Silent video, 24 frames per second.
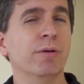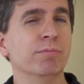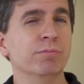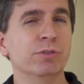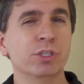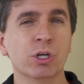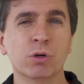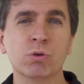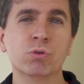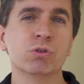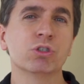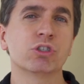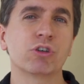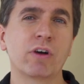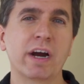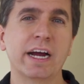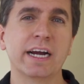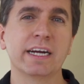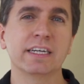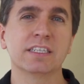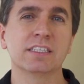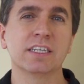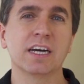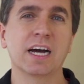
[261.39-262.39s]
Don't
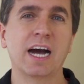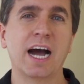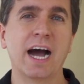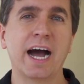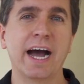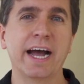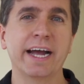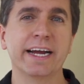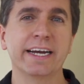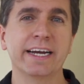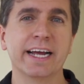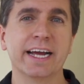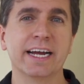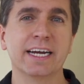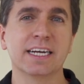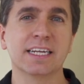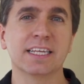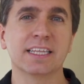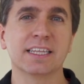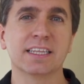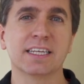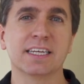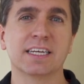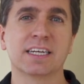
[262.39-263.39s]
try to hide
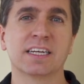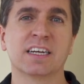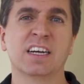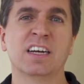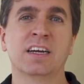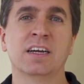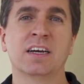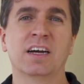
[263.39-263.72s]
anything.